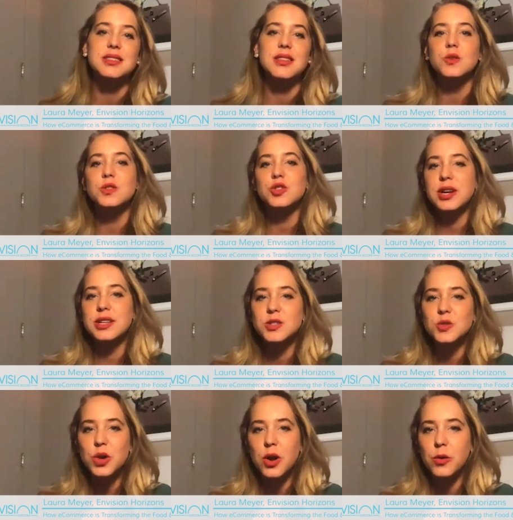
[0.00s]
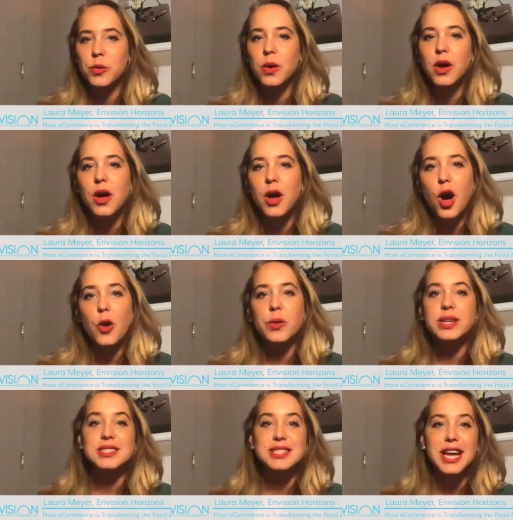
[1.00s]
Those trends were
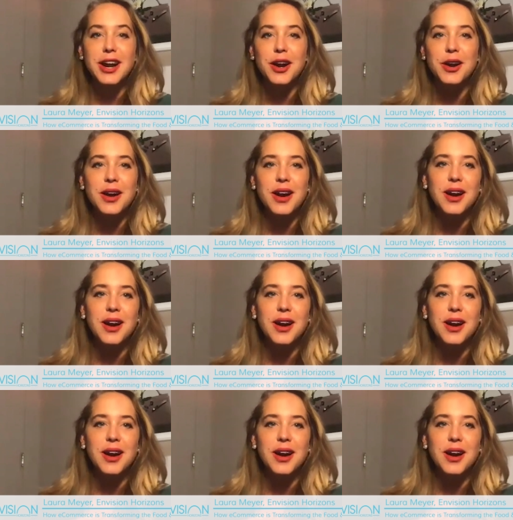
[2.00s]
always there.